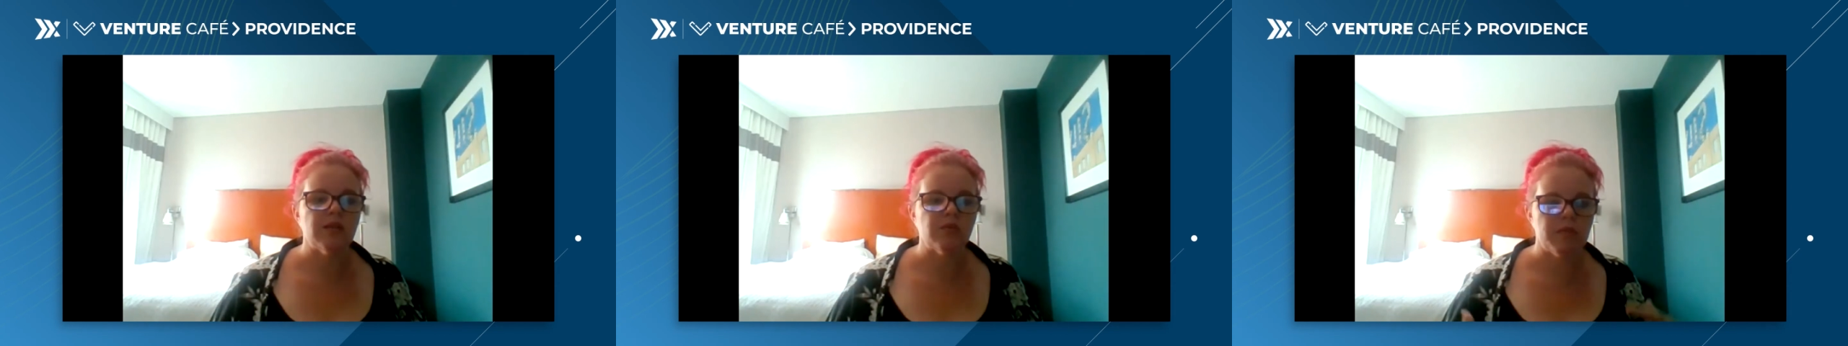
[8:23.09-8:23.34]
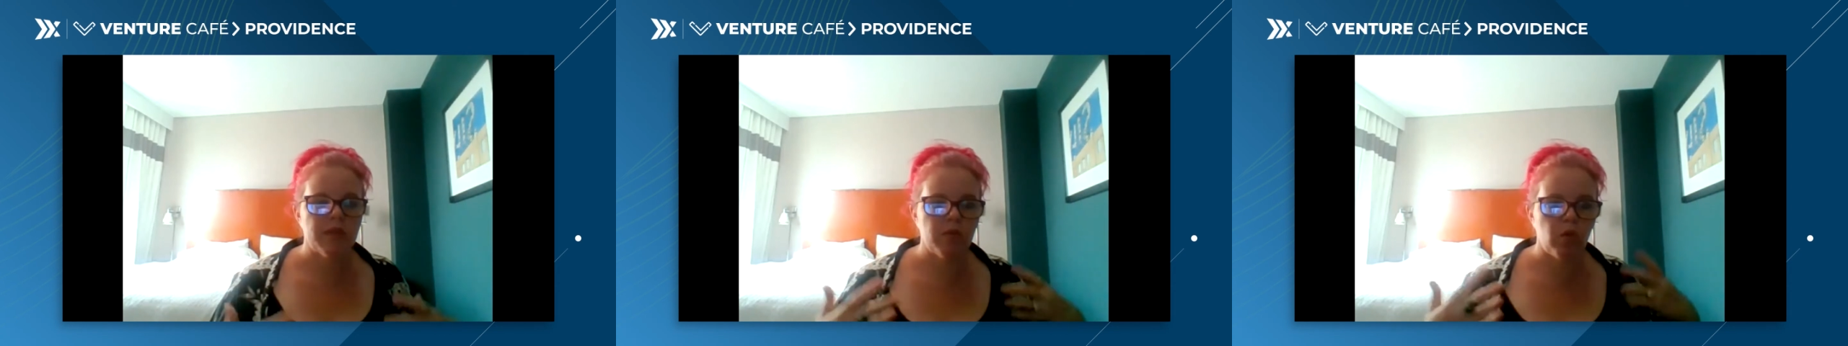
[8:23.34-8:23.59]
where
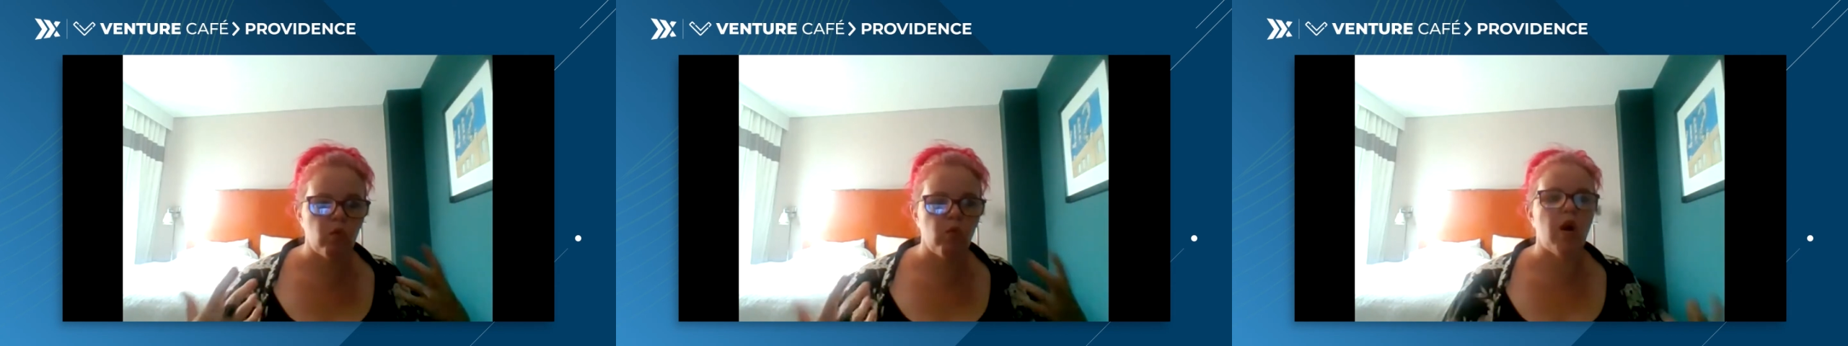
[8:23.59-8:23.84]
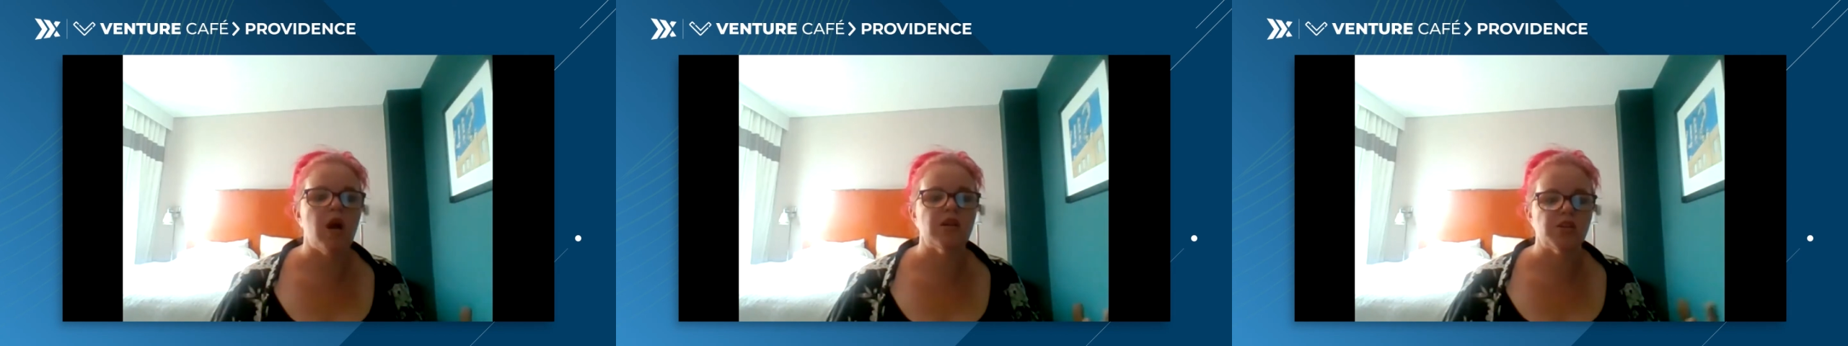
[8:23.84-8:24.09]
people
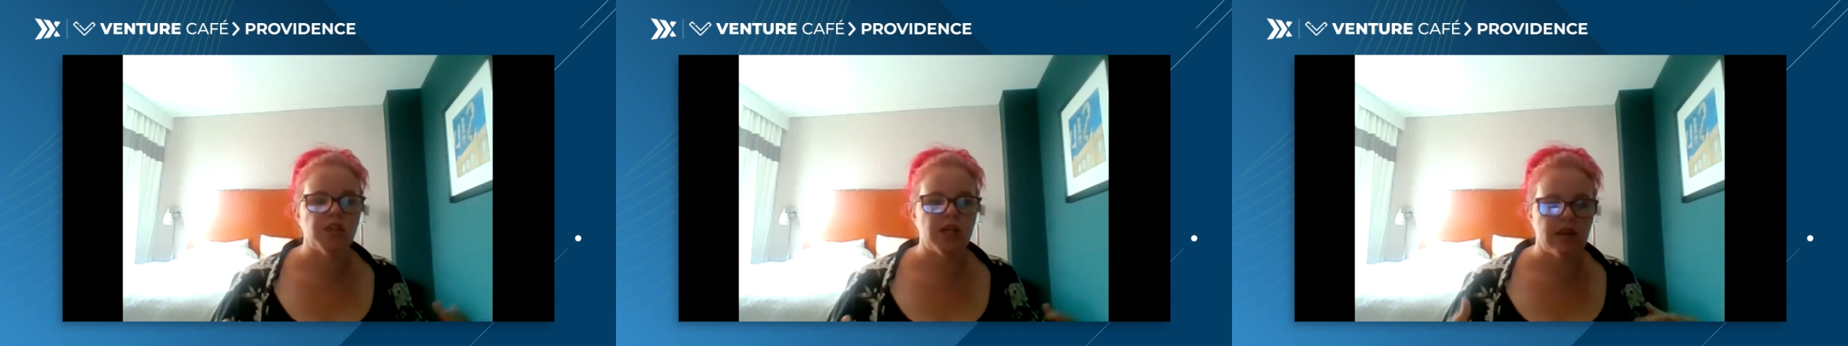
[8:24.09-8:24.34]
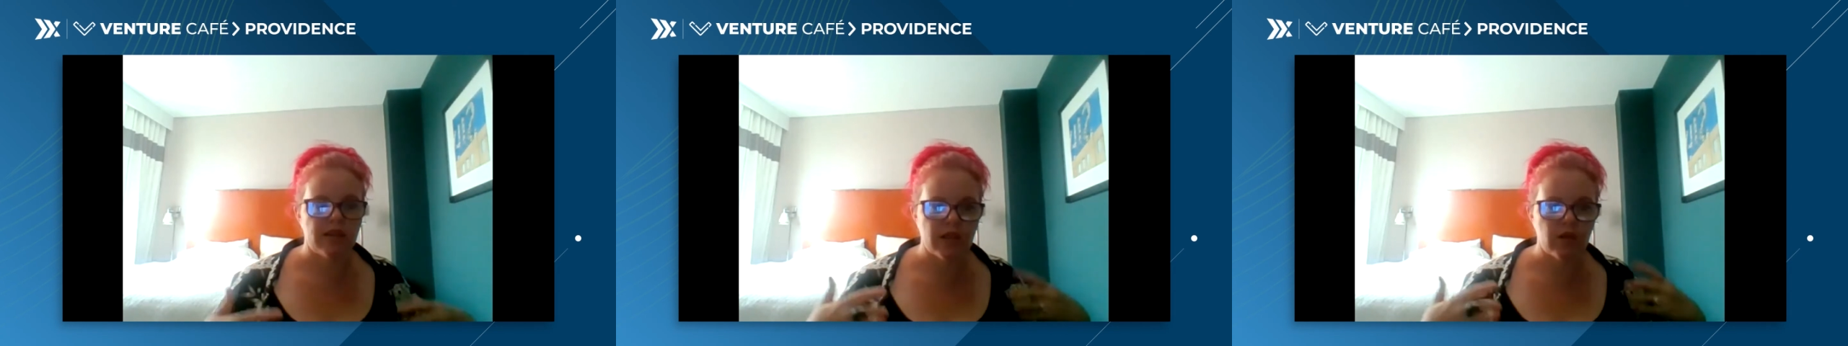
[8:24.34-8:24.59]
want to
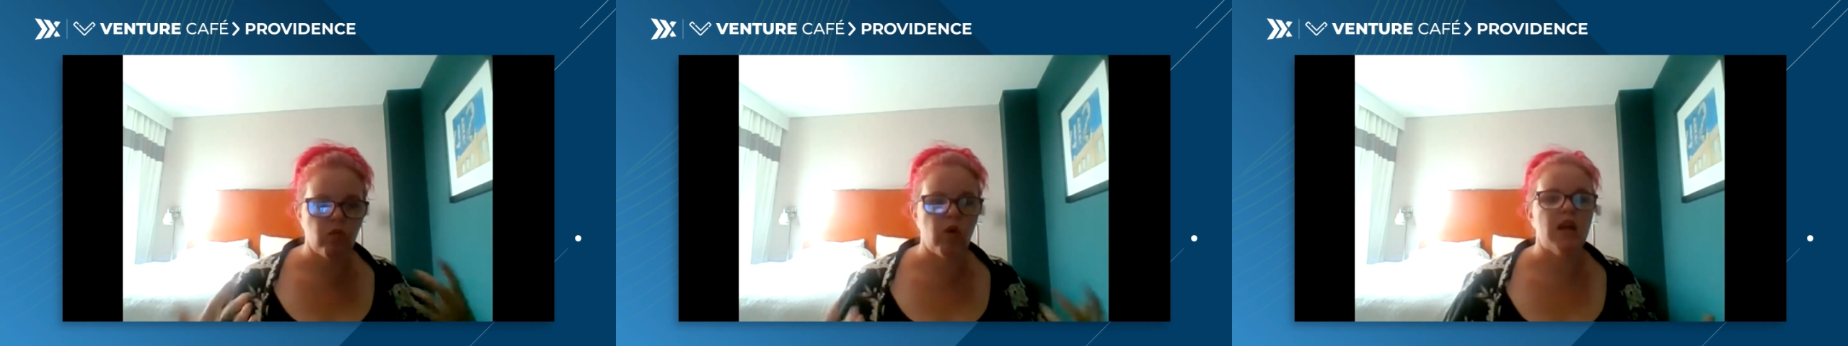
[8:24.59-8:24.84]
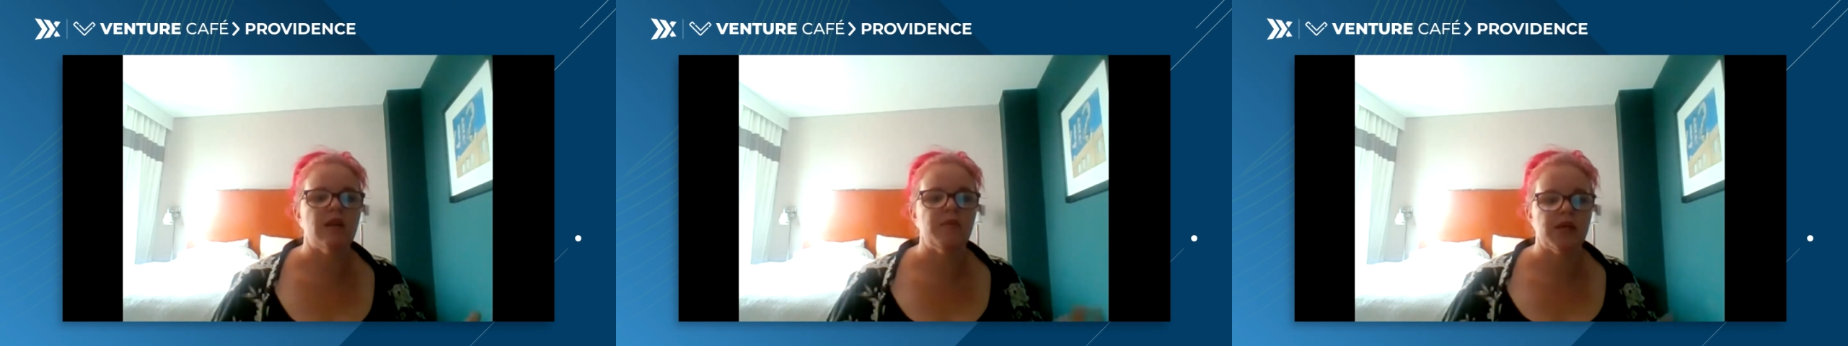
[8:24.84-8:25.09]
share and they
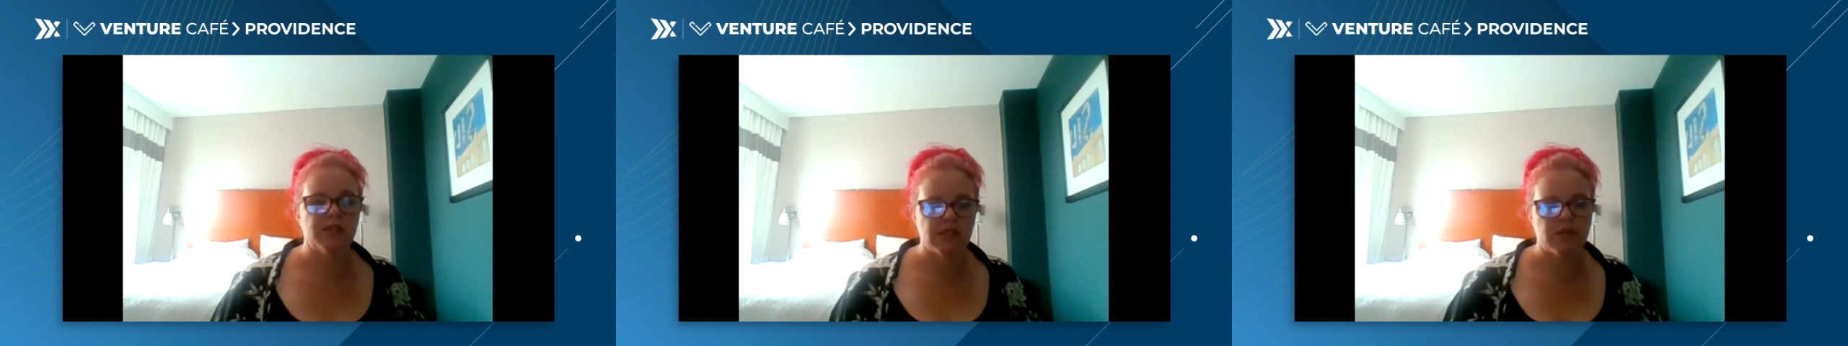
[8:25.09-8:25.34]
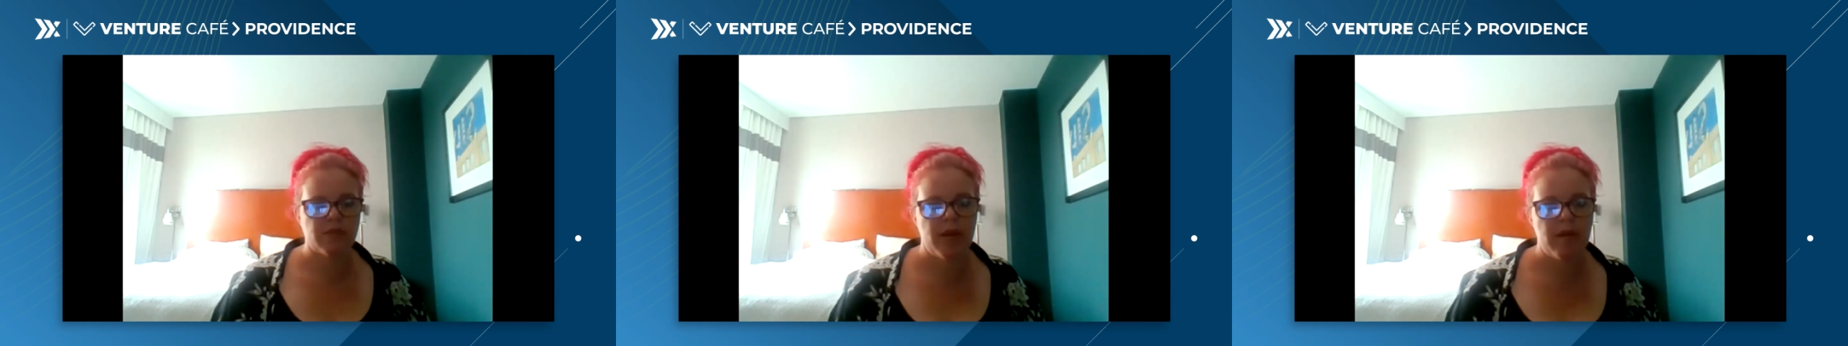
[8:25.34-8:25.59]
want to
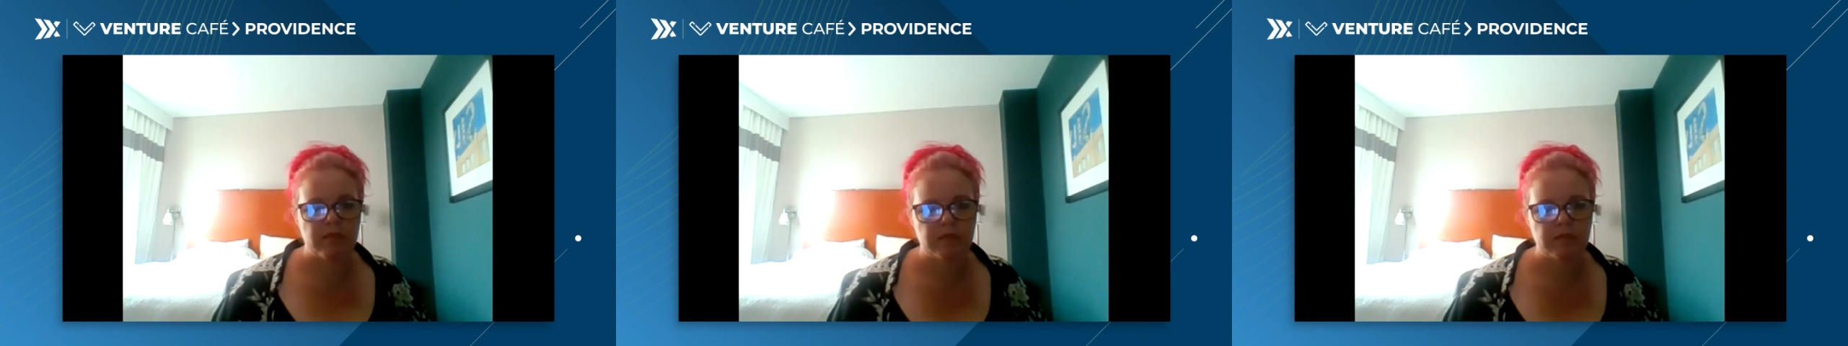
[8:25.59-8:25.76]
participate.